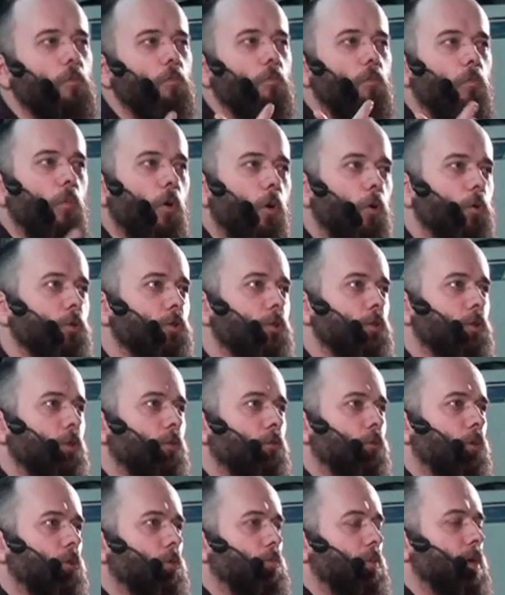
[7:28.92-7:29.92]
most
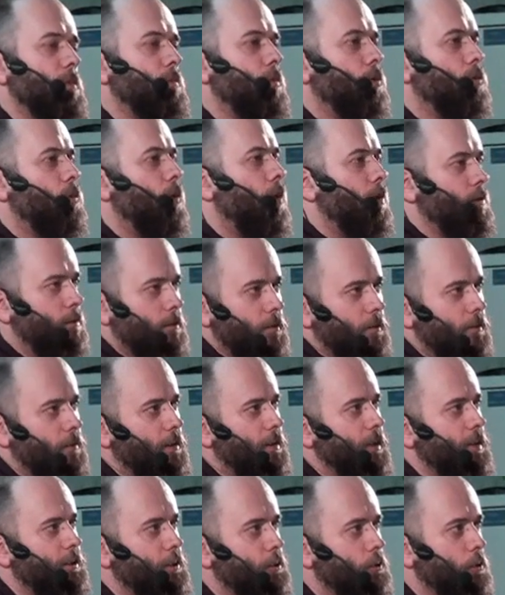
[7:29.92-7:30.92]
of what people want
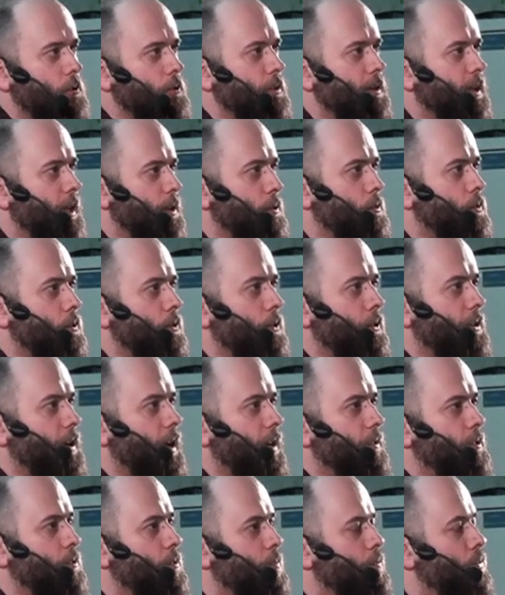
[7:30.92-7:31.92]
is your network
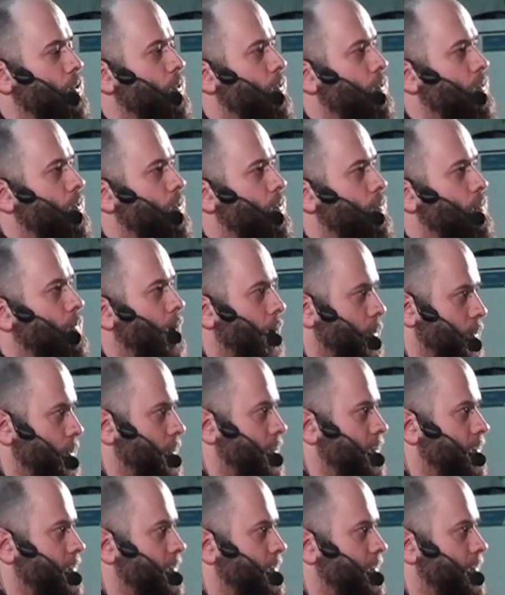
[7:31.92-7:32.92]
and compute
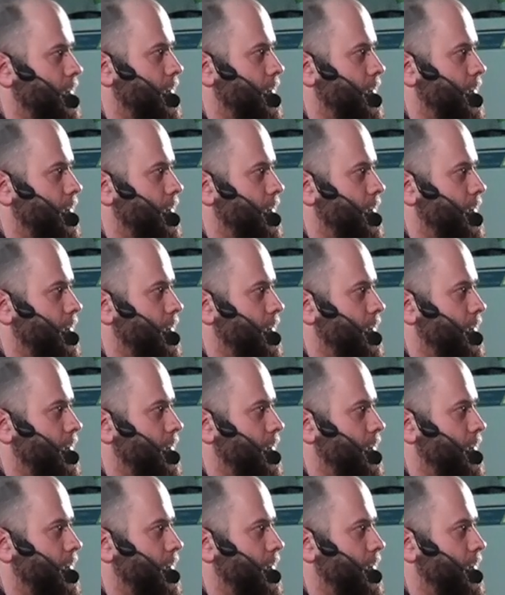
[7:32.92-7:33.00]
power.